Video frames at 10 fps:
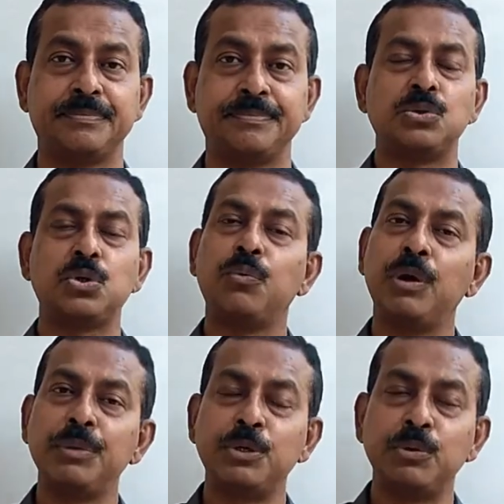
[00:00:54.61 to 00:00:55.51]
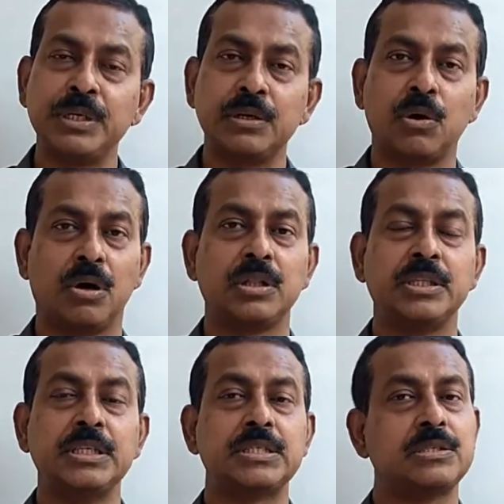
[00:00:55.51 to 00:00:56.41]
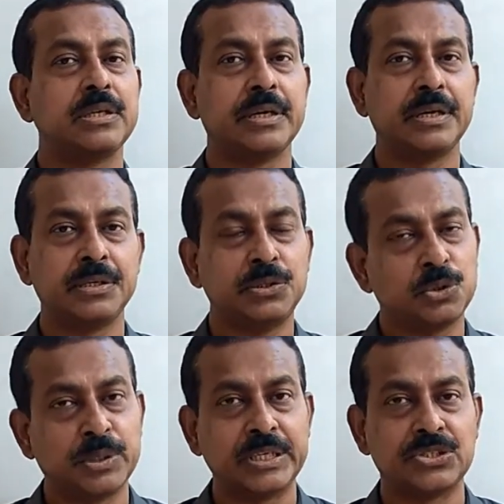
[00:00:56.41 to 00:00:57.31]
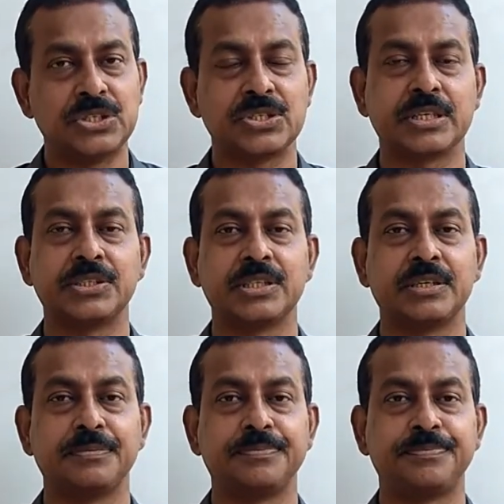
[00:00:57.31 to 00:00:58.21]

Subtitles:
So we'll be doing all these in today's discussion.